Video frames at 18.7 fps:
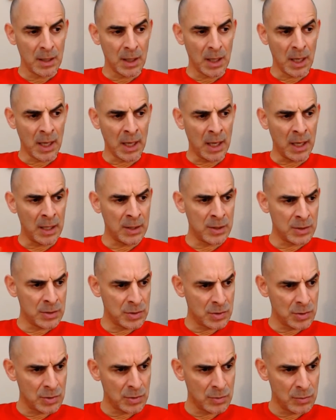And
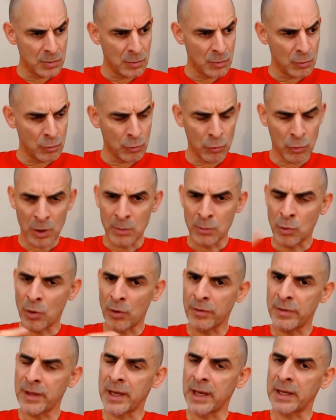one
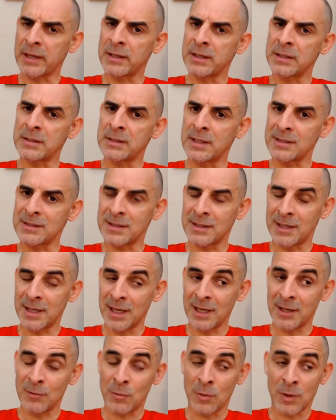more thing I did
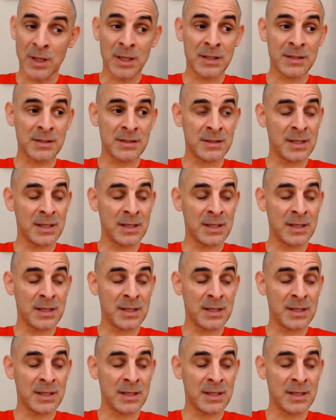yesterday was